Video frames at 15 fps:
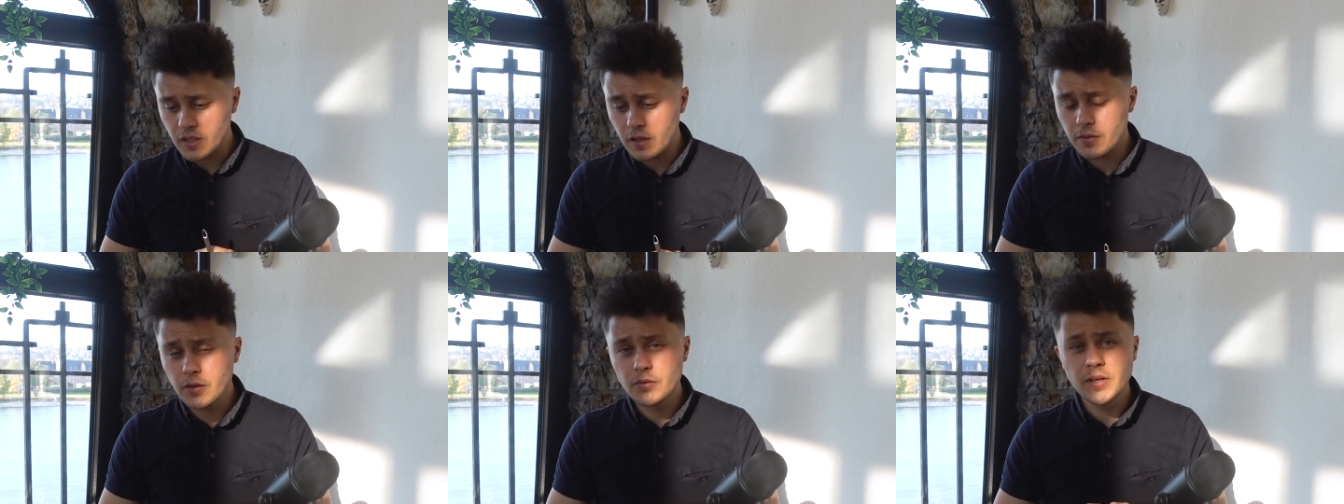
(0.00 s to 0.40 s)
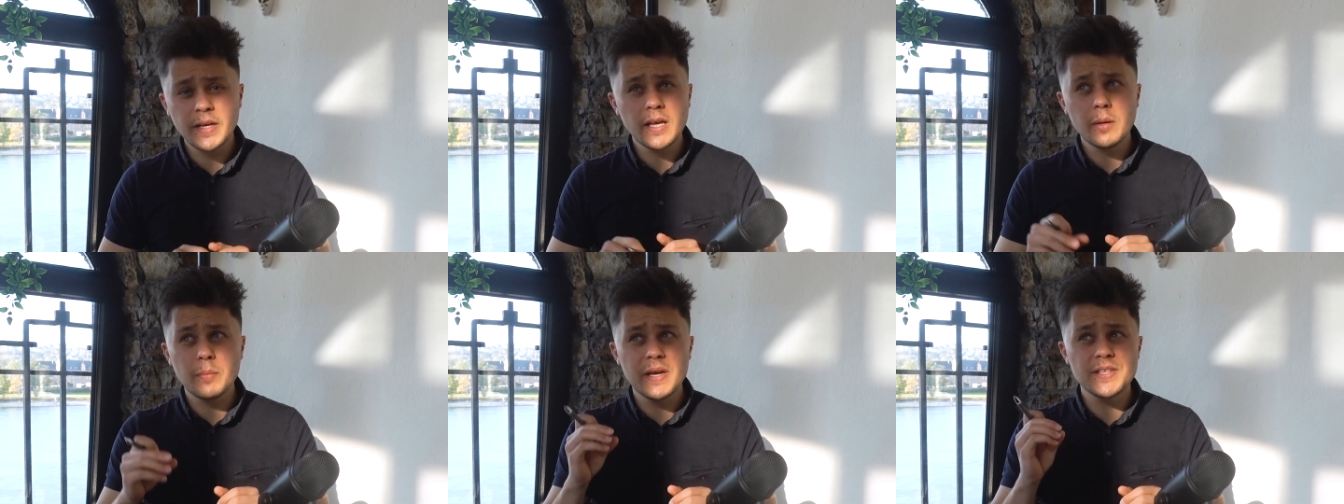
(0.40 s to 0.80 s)
They're
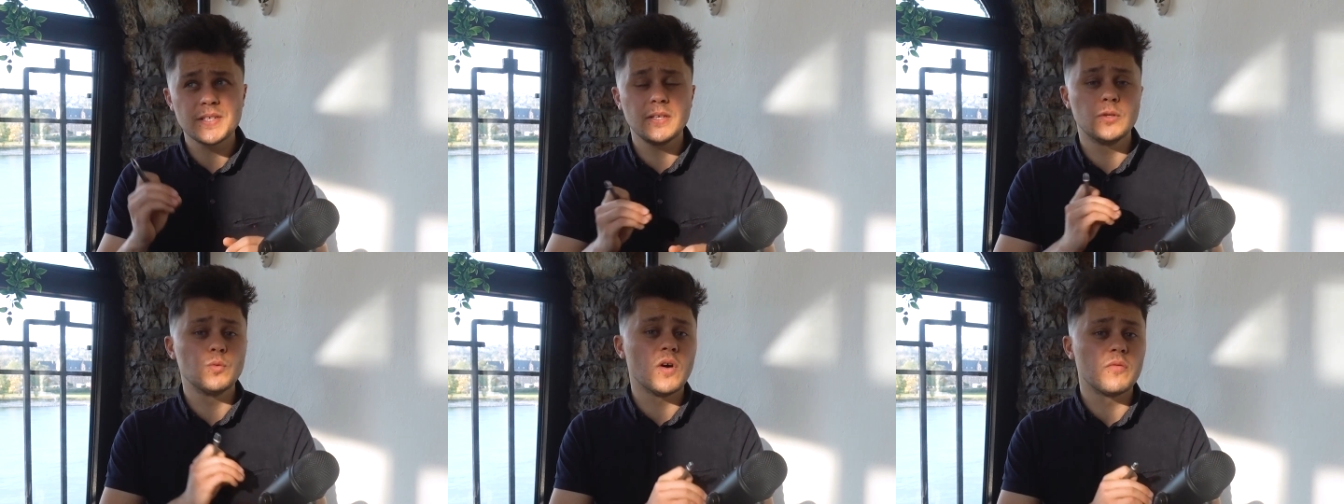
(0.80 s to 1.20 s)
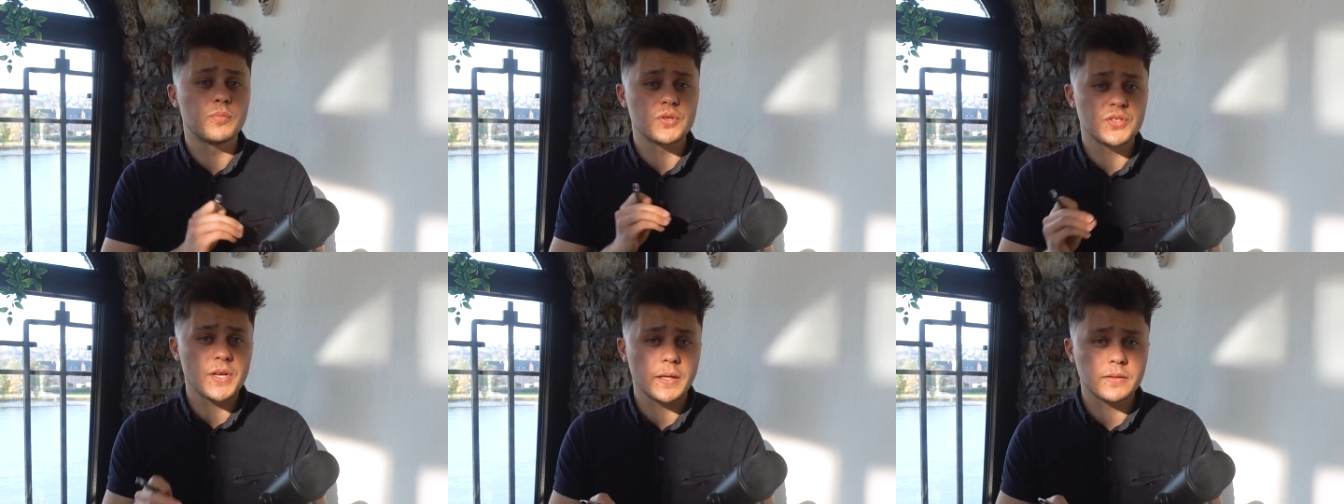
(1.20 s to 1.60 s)
taking basically
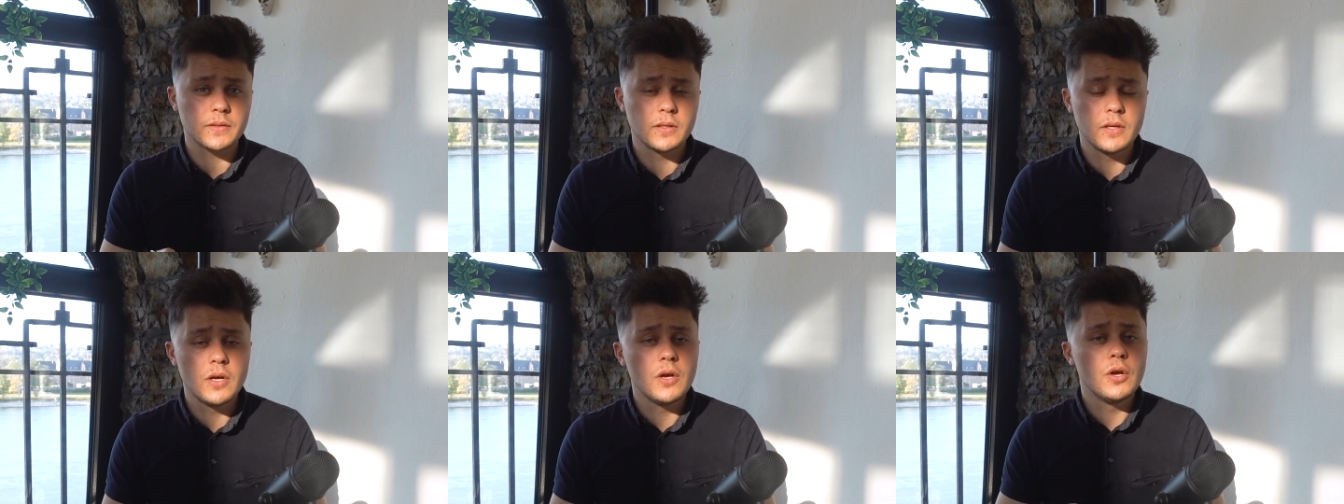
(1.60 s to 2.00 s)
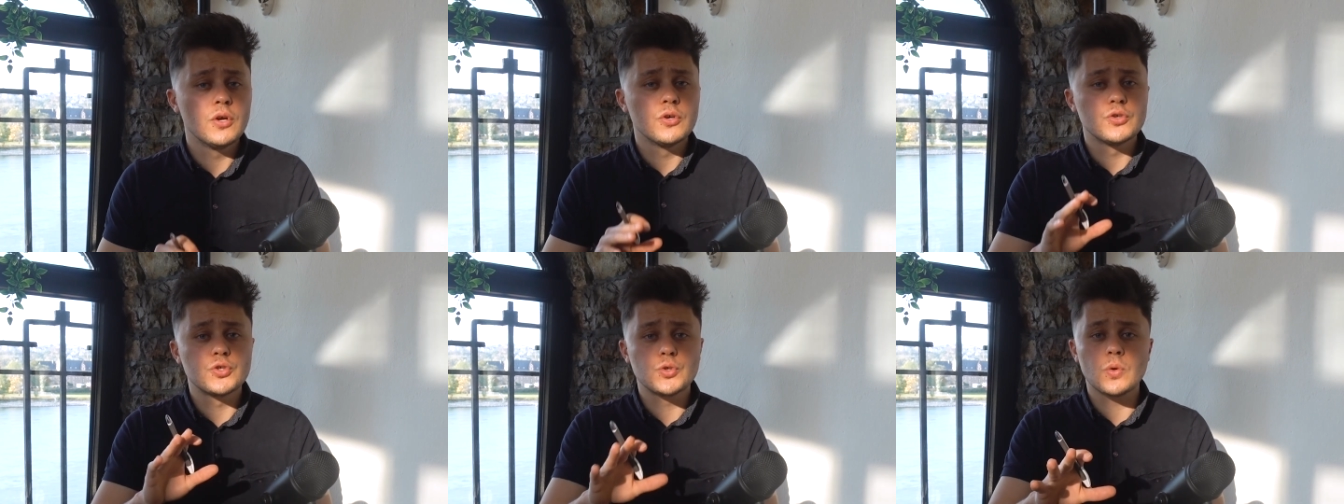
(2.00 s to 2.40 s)
12%.
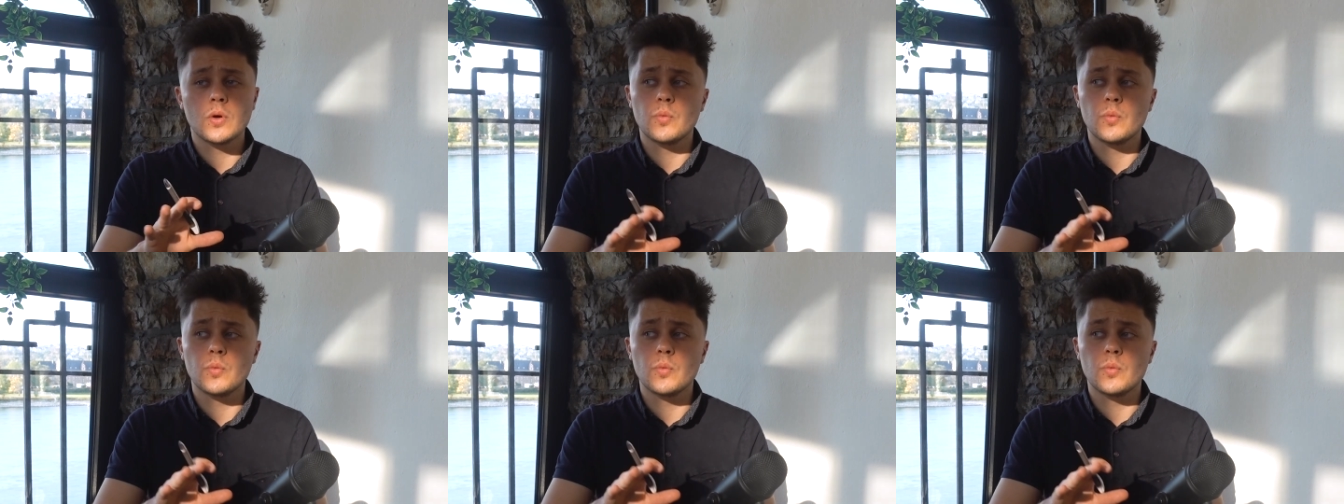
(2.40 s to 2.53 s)
Sure,